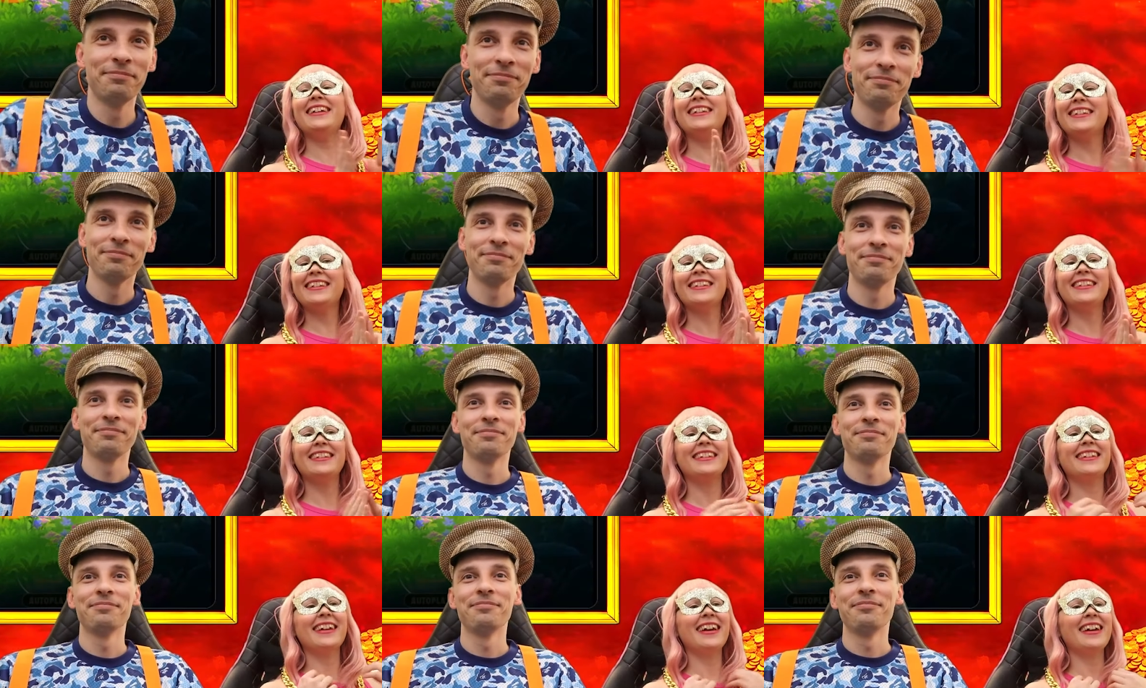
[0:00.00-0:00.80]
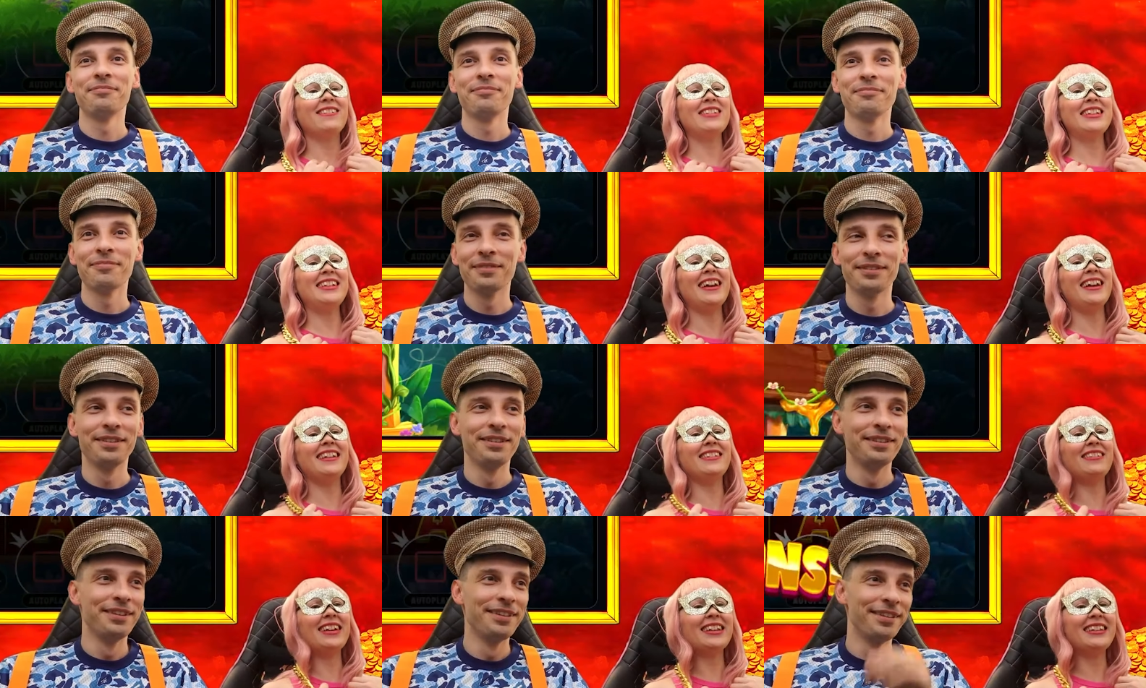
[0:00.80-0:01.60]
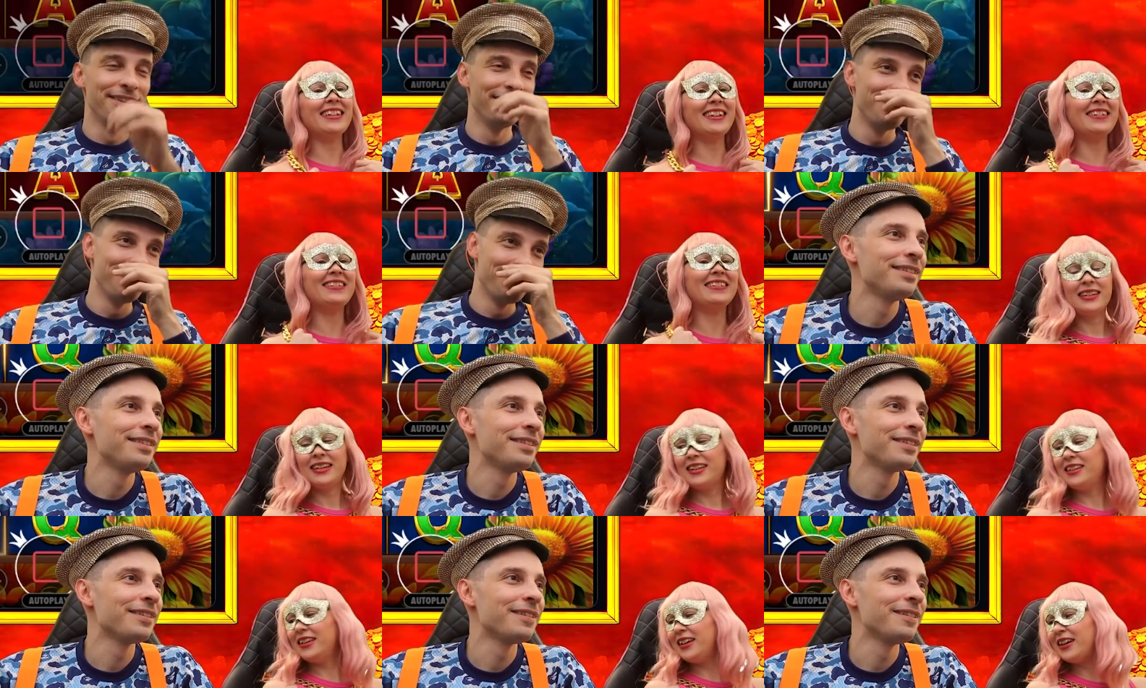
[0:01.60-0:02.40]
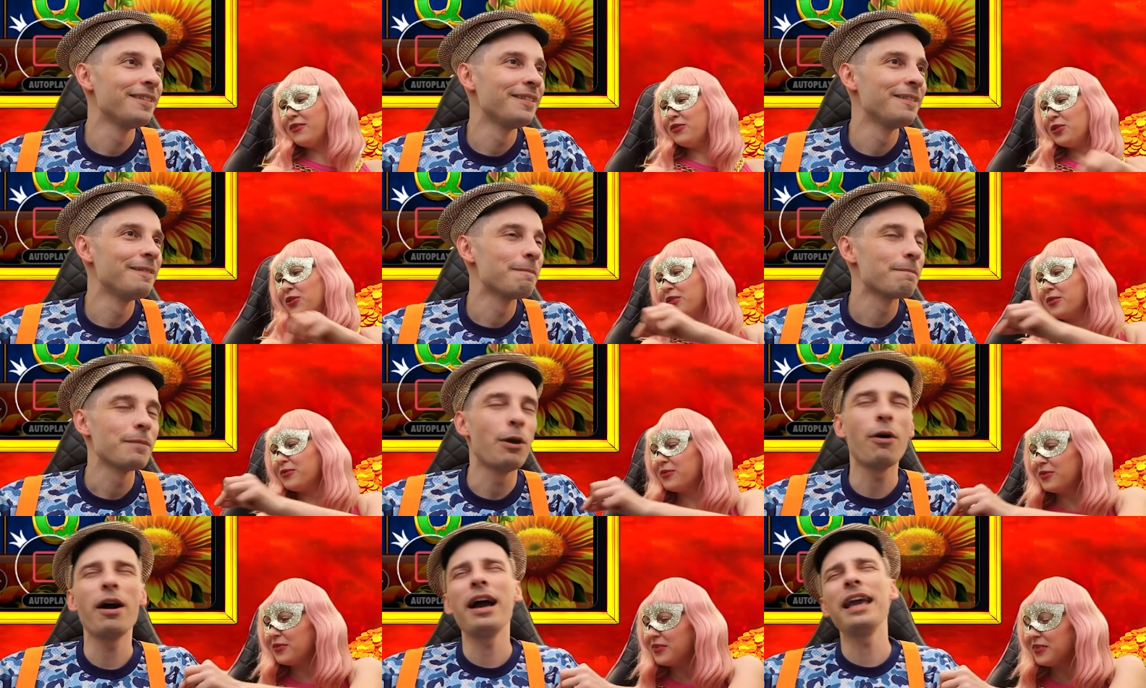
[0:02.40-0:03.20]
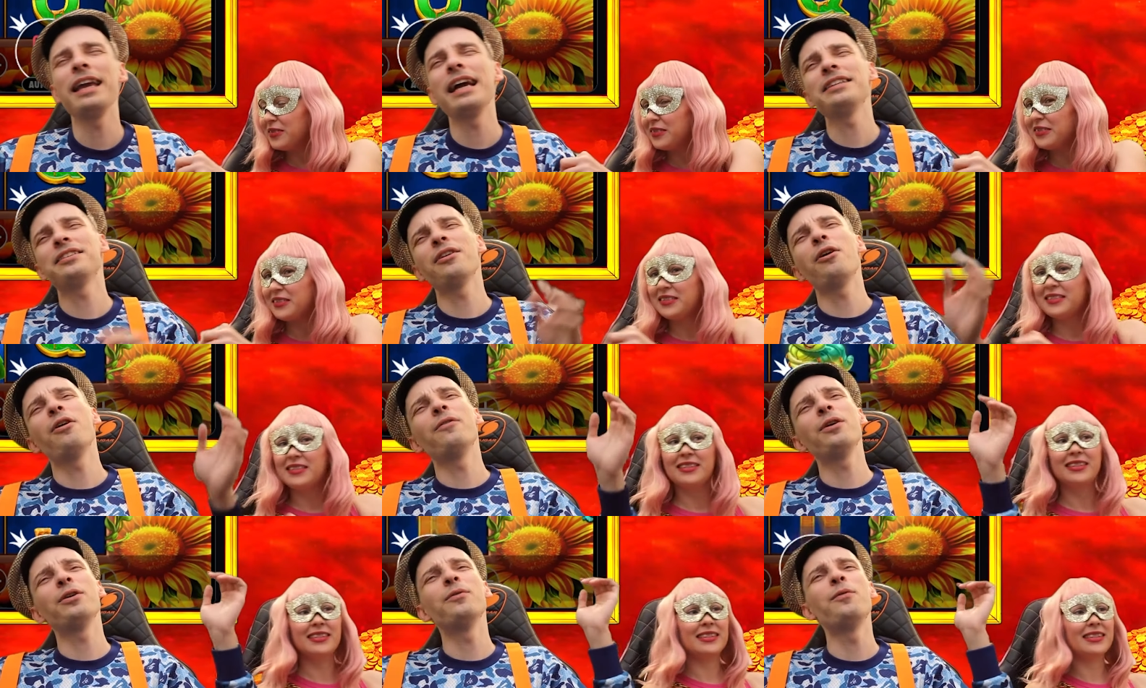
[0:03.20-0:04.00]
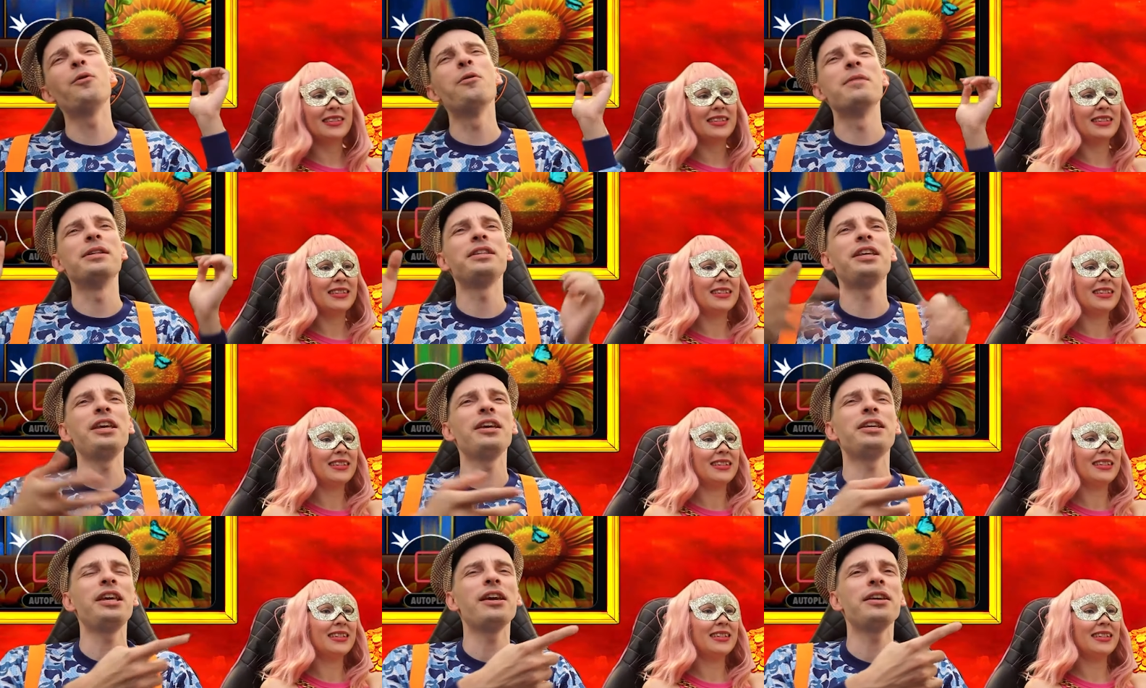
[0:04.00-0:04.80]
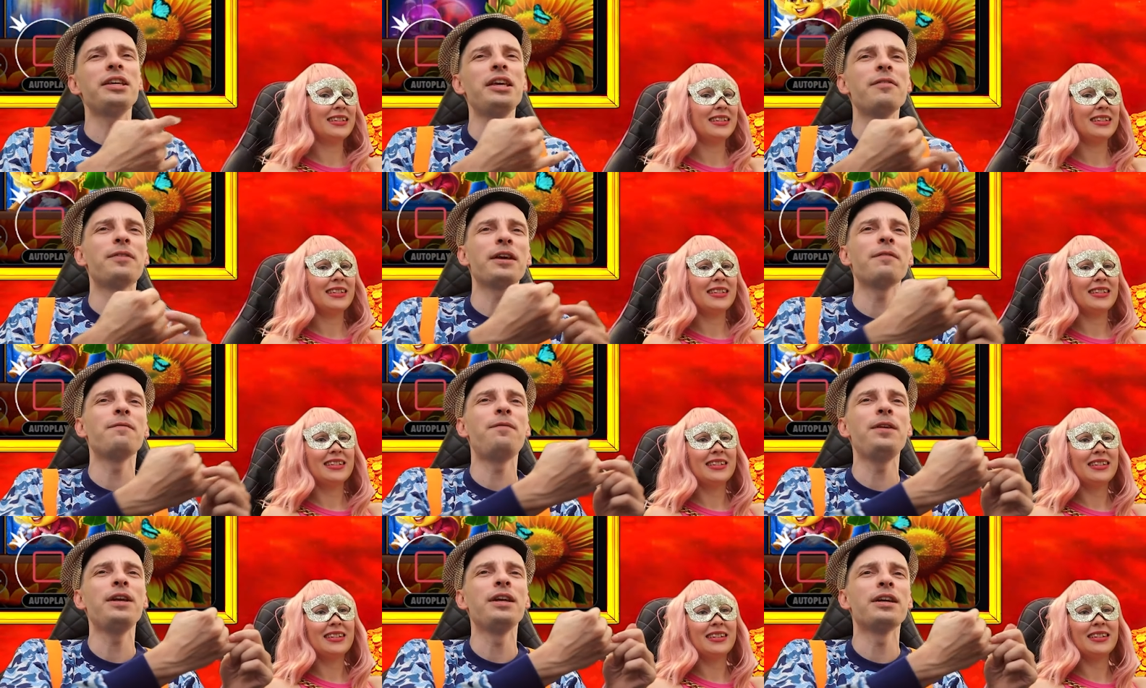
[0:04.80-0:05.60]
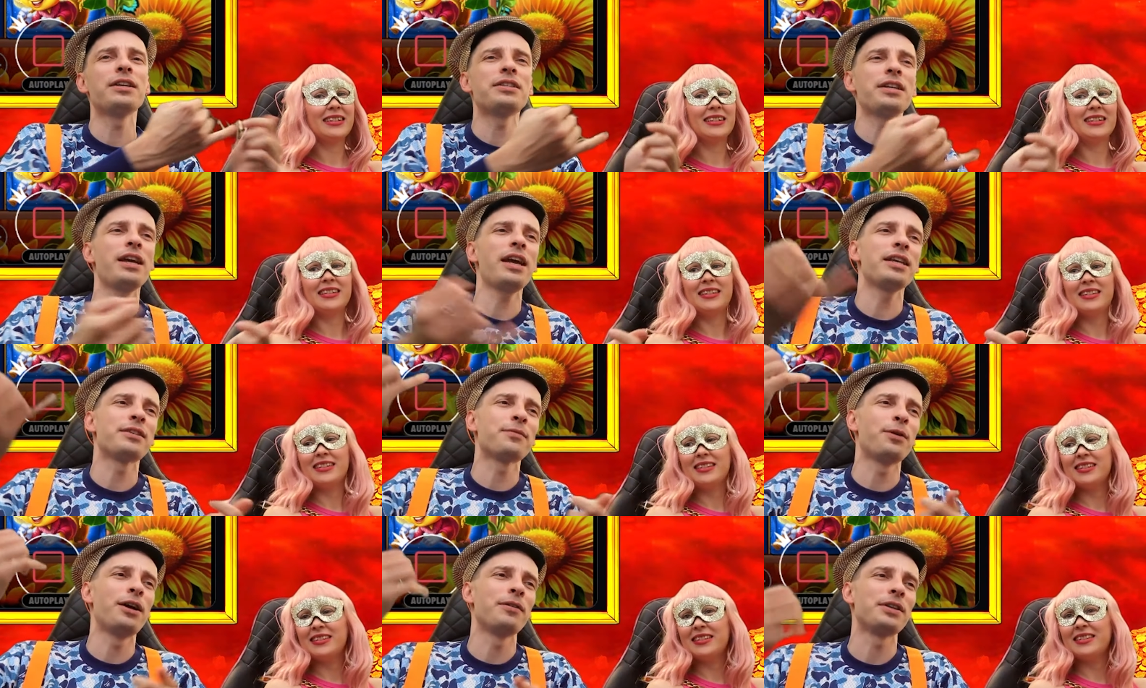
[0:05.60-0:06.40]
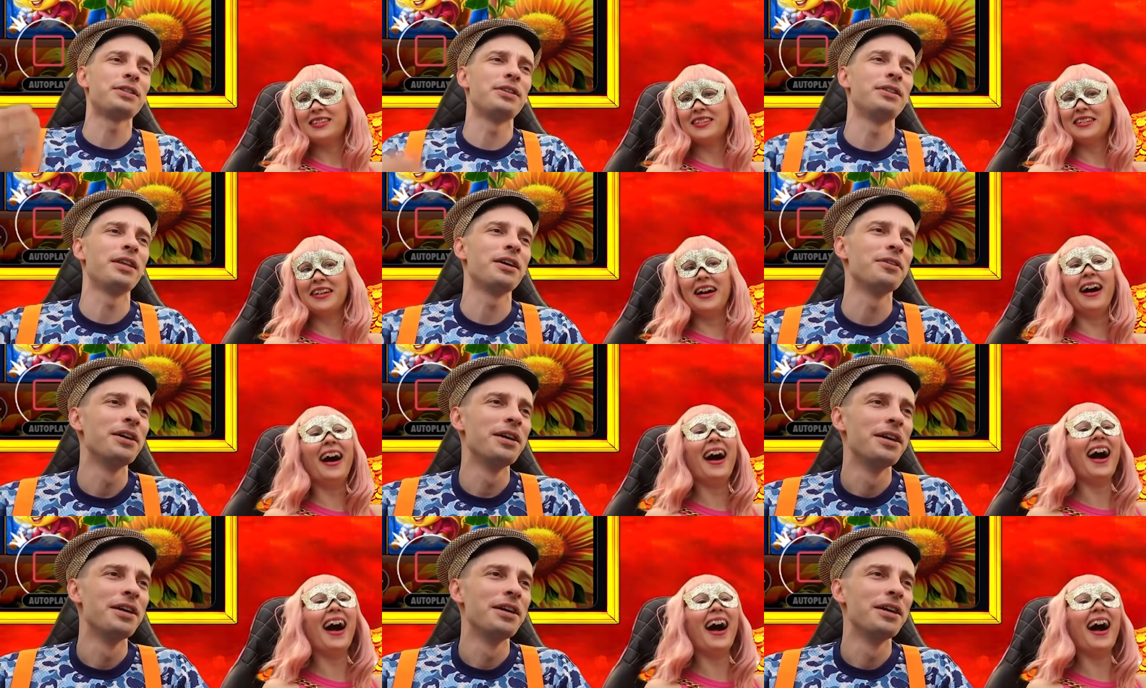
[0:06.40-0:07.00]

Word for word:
Speaker 1: I have chain right now. Can I have your?
Speaker 2: Oh, I guys, oh, woman, give him finger. The ass queries now.